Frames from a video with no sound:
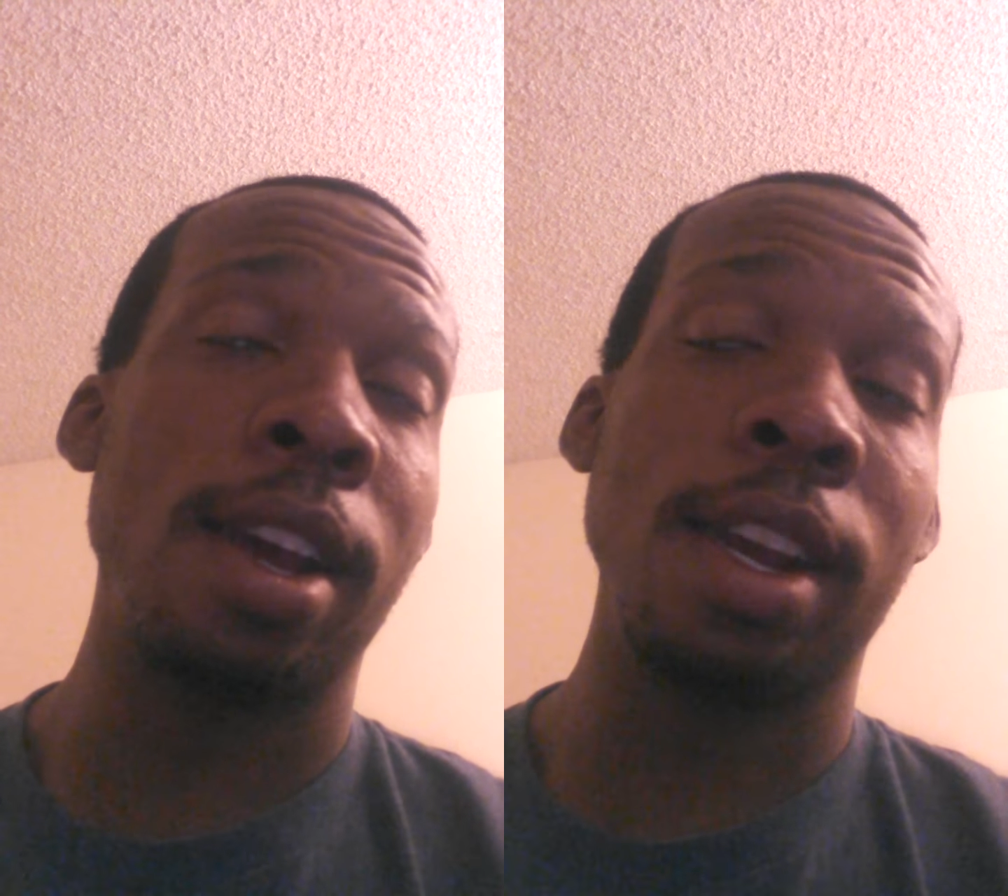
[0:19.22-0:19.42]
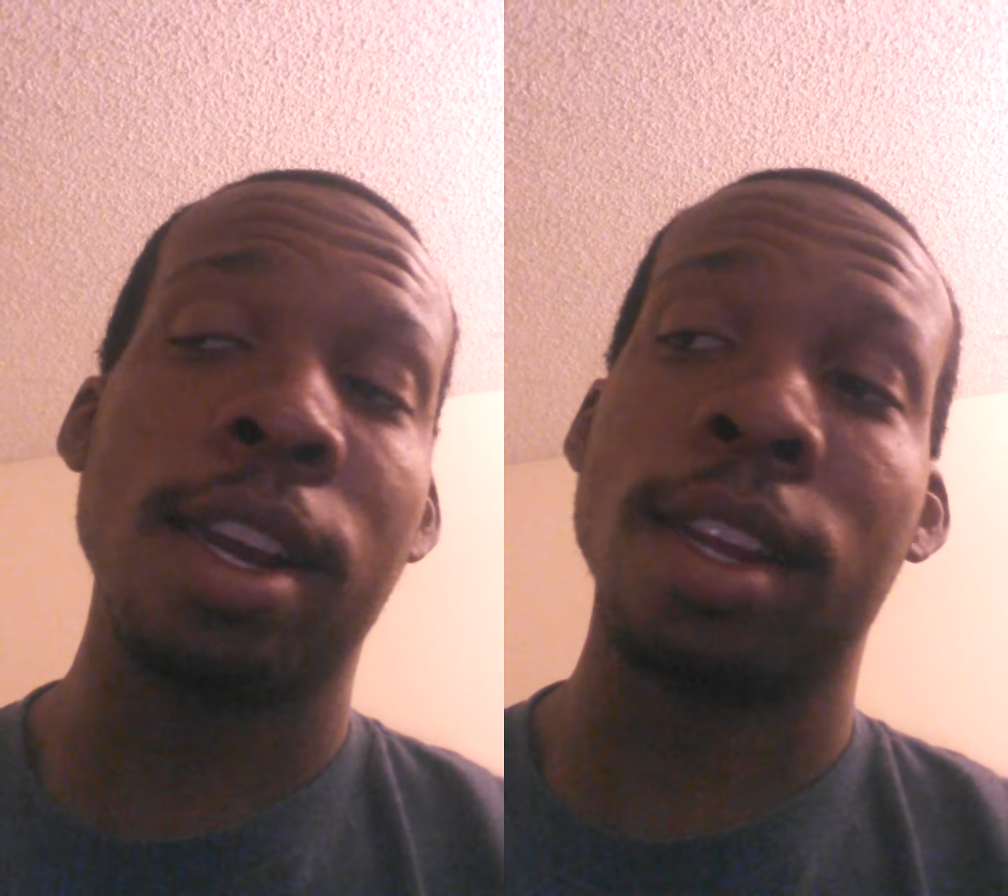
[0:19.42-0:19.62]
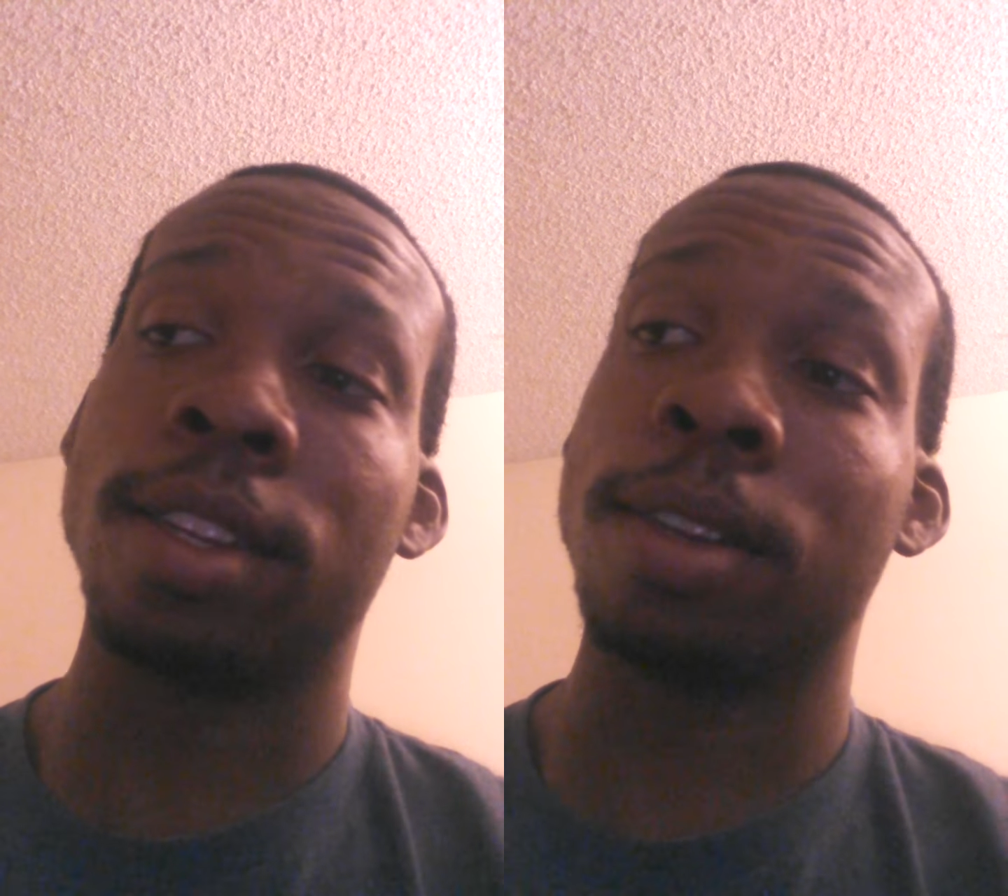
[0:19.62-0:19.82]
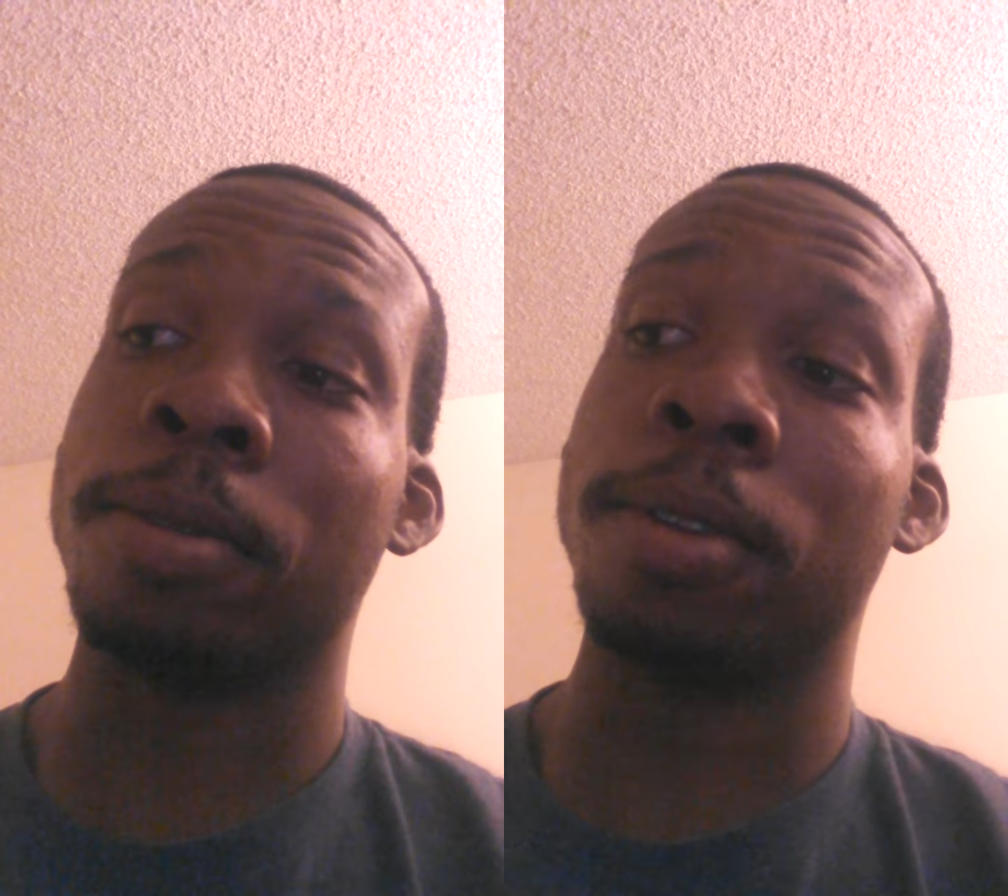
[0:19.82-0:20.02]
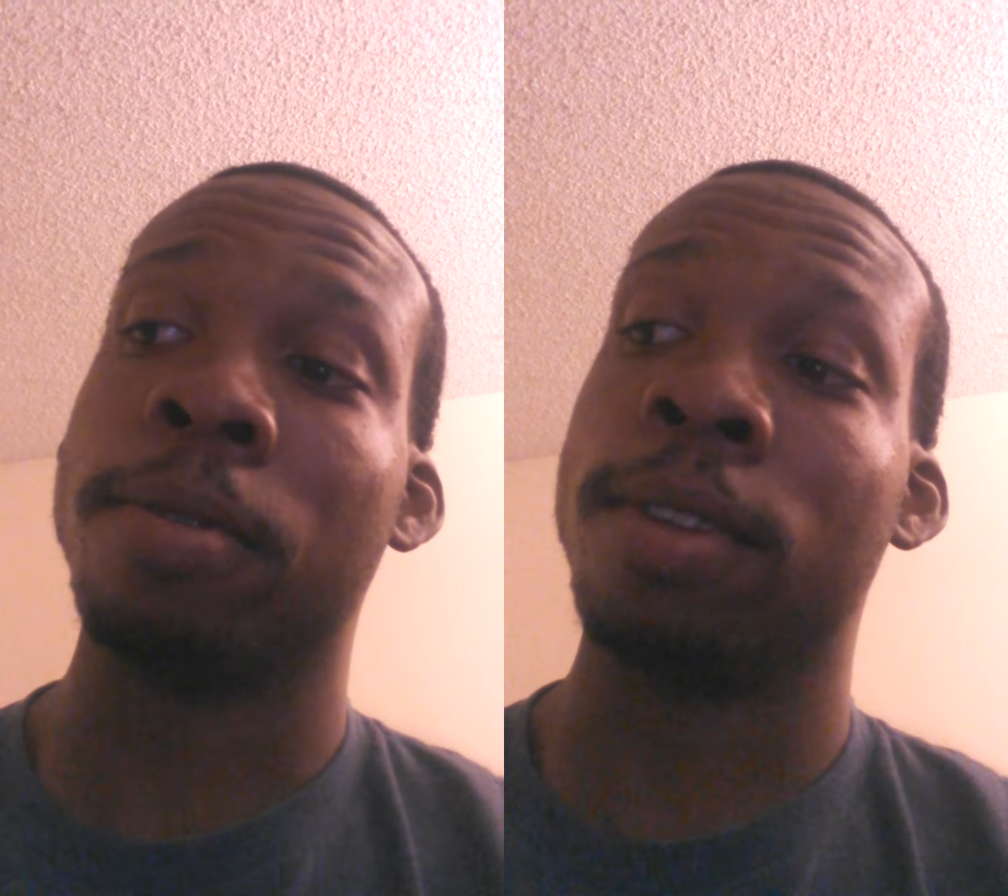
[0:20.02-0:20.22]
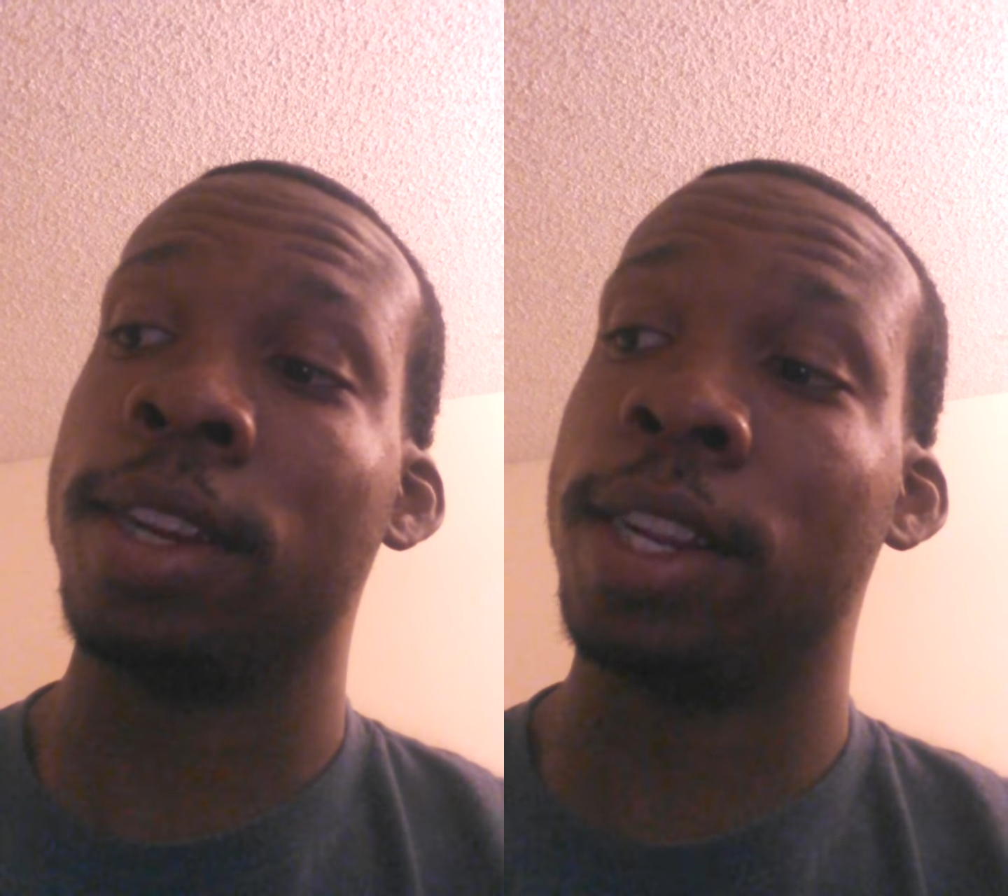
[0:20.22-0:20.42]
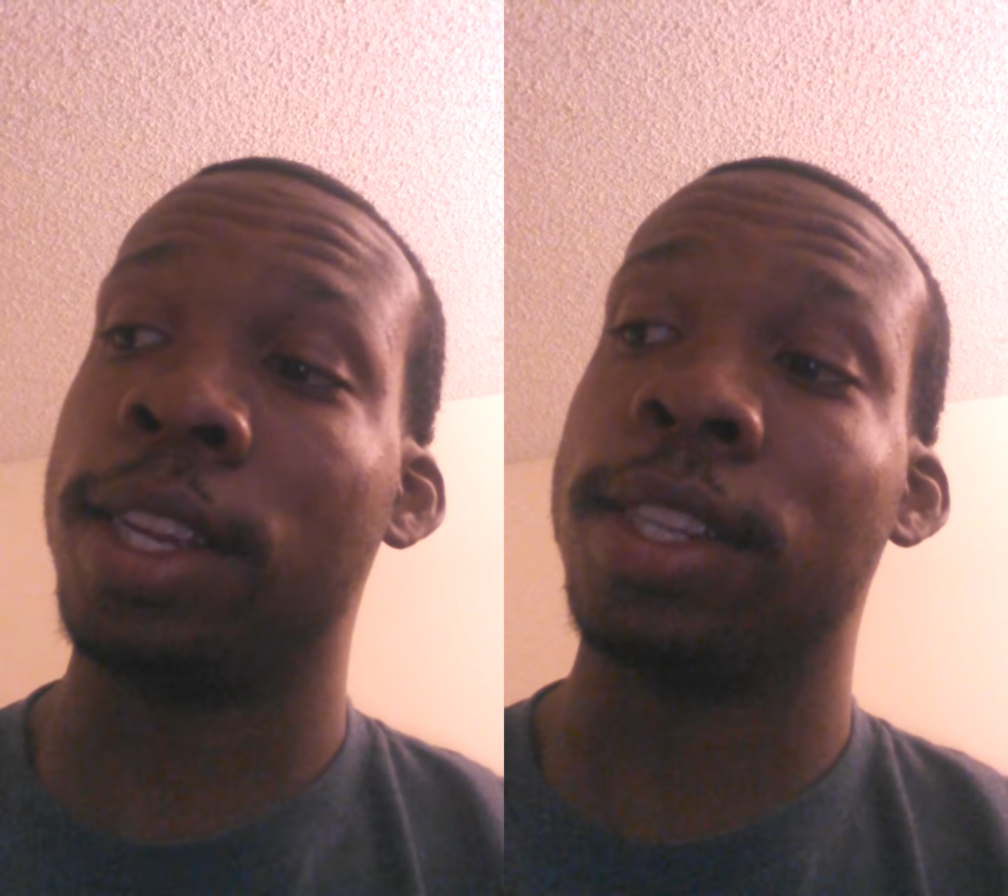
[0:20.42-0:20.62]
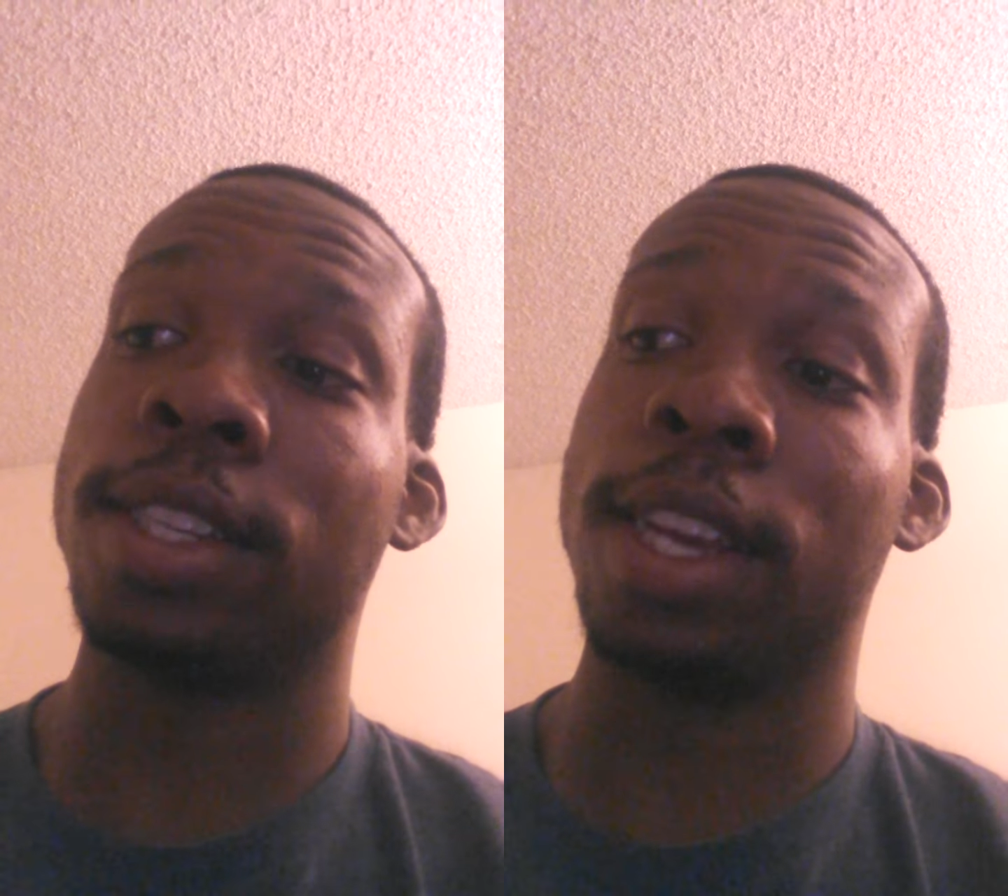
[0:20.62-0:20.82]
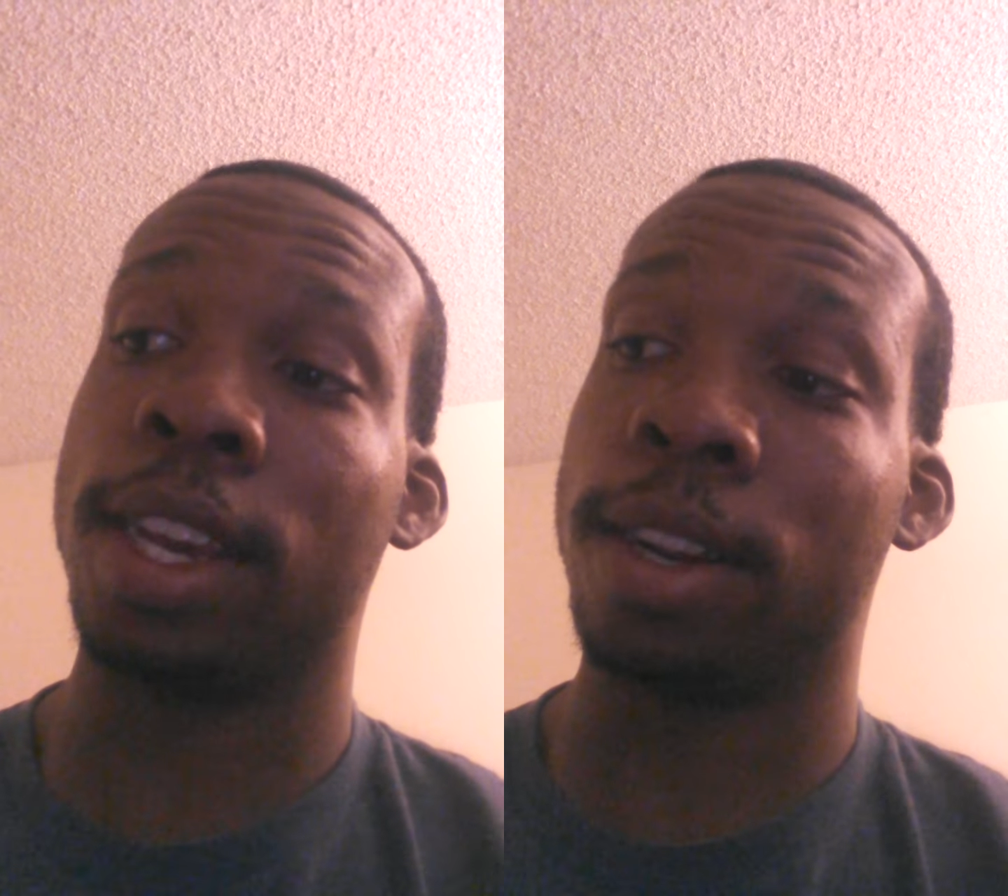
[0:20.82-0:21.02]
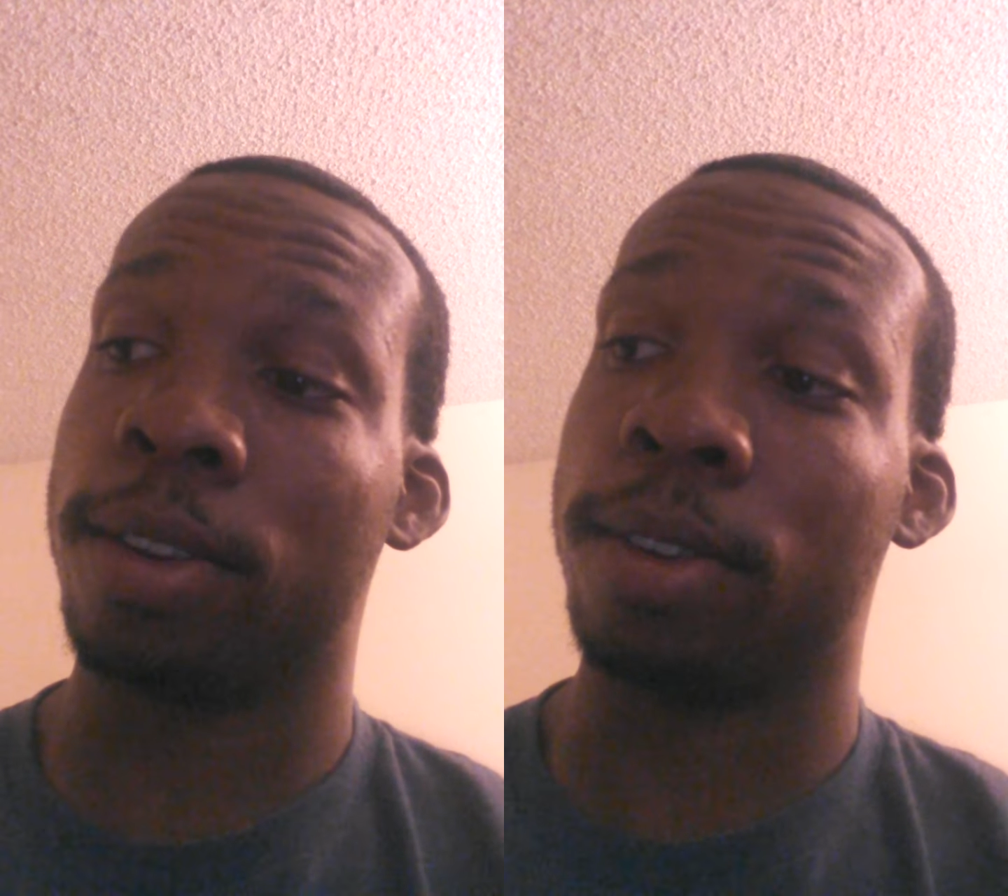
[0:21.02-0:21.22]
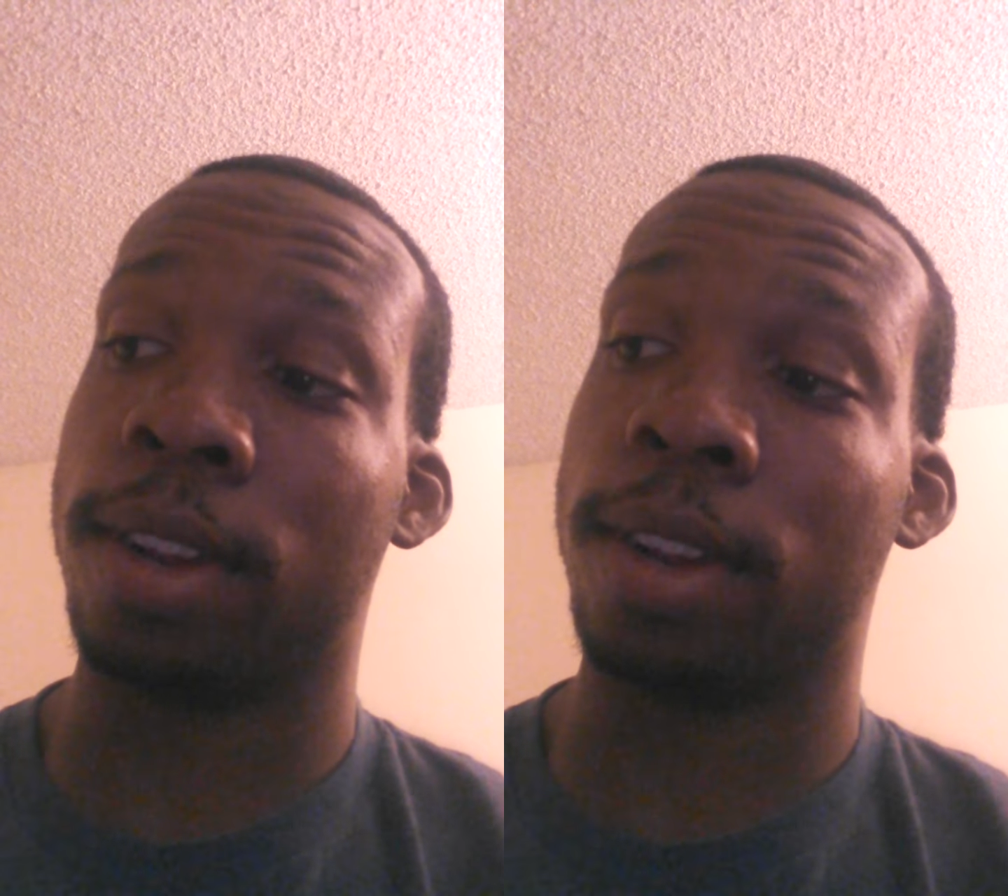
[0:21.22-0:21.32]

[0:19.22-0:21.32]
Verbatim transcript: I got something to really say though.